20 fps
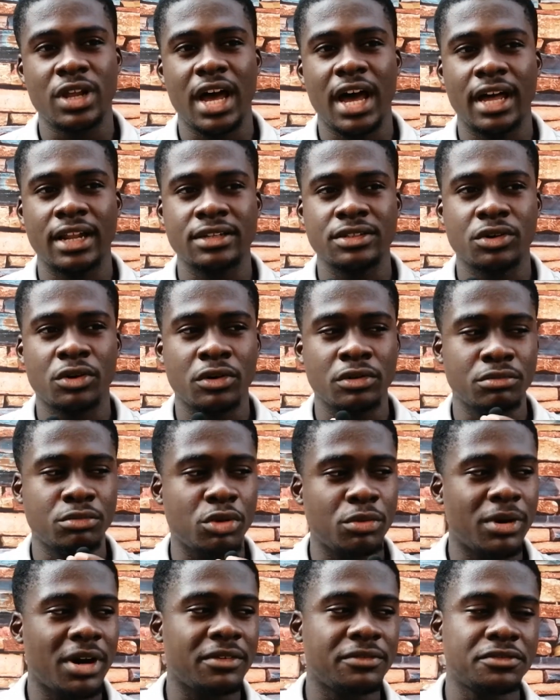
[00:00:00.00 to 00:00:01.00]
and on
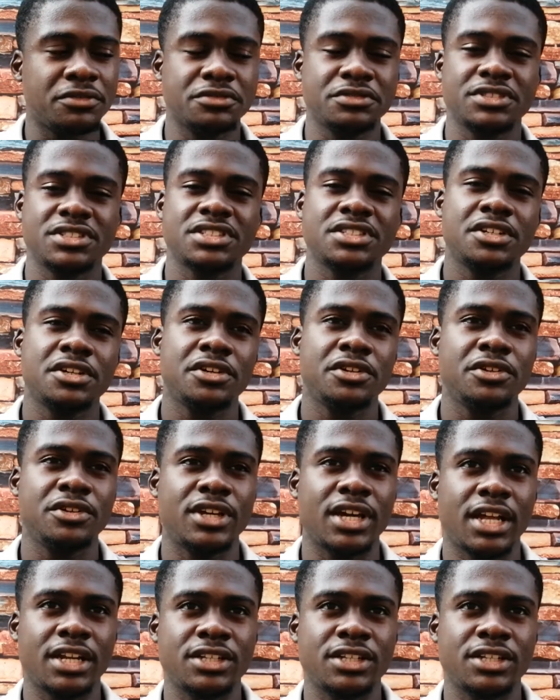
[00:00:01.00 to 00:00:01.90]
mobile phones you can